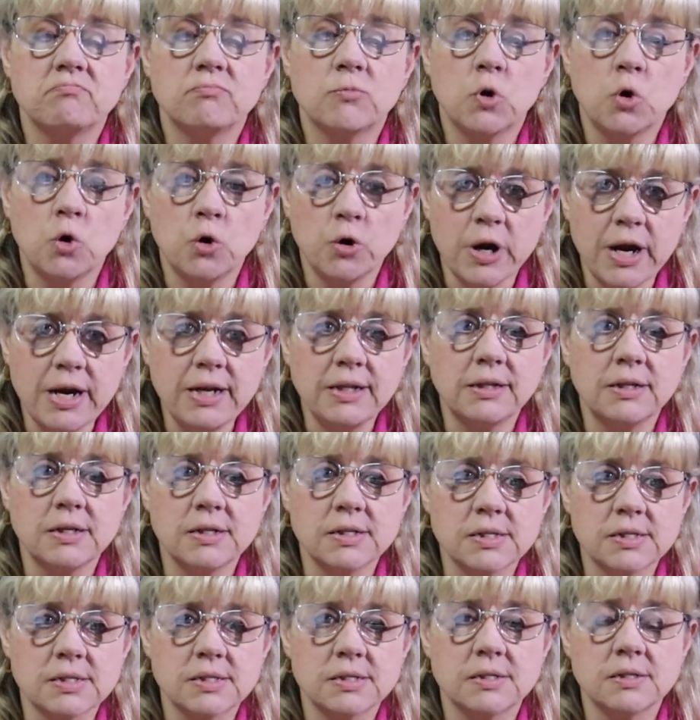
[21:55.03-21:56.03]
create
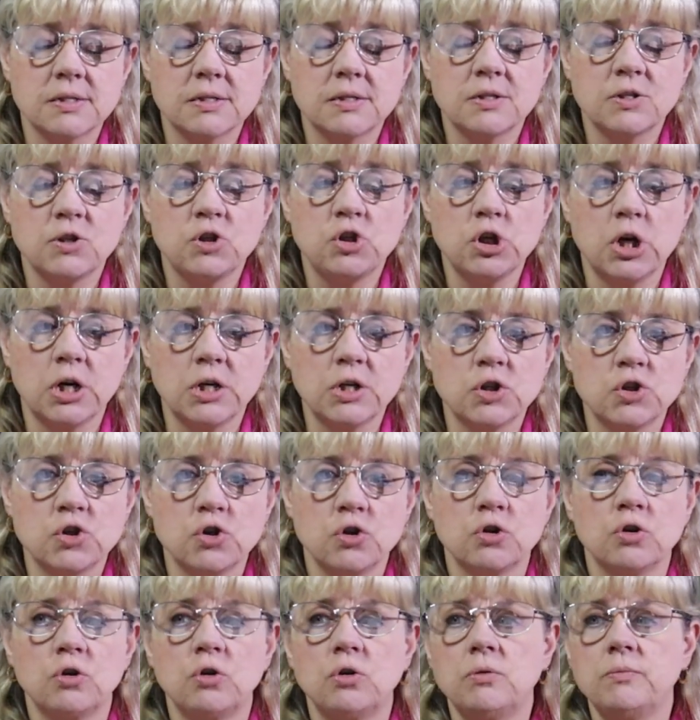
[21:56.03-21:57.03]
this junk
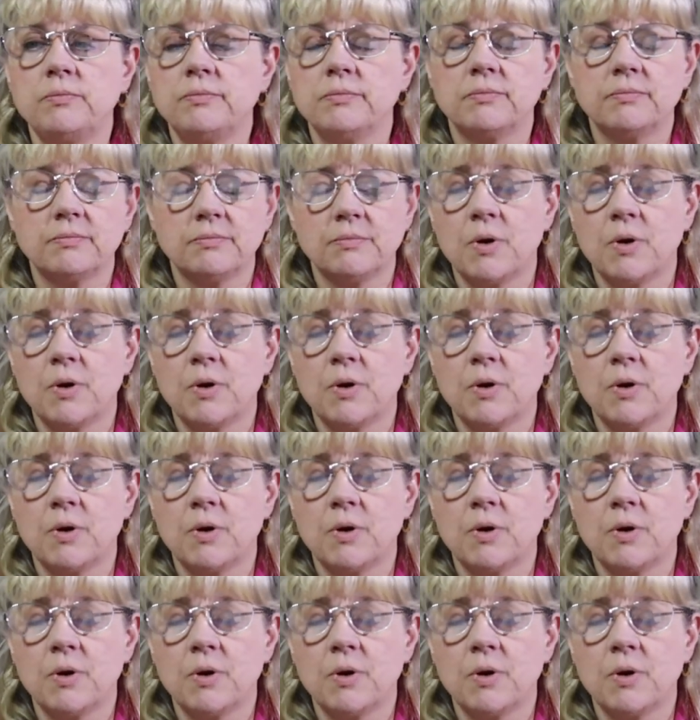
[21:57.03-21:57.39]
journal